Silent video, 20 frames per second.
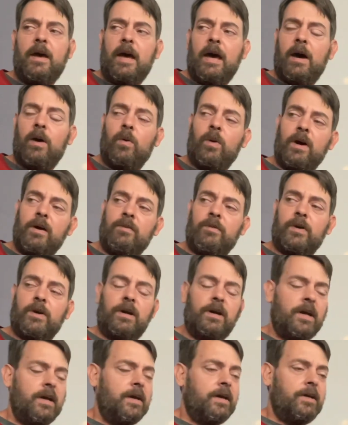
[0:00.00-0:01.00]

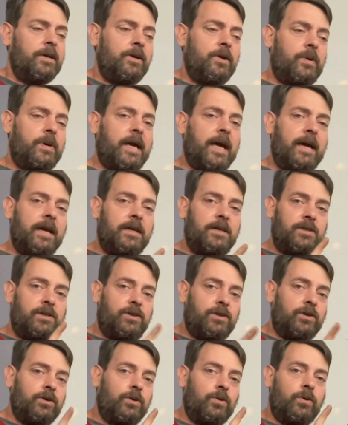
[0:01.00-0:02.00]
However, you can't
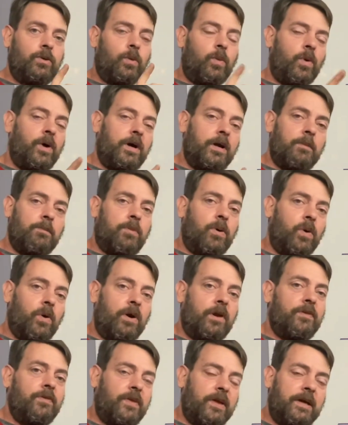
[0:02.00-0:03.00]
do the one
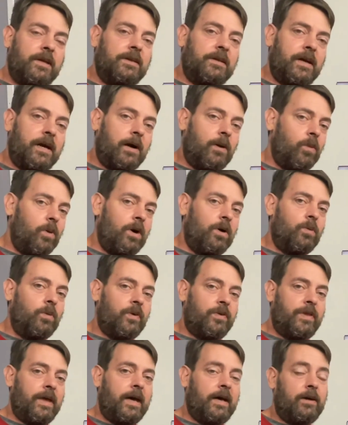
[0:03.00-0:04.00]
important thing that I want
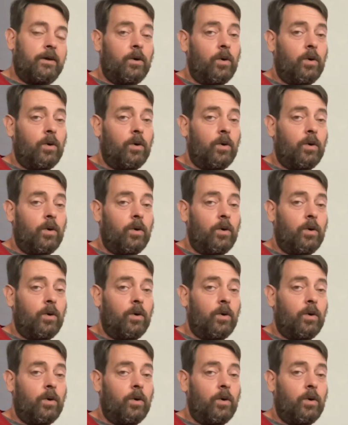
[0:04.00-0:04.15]
with that,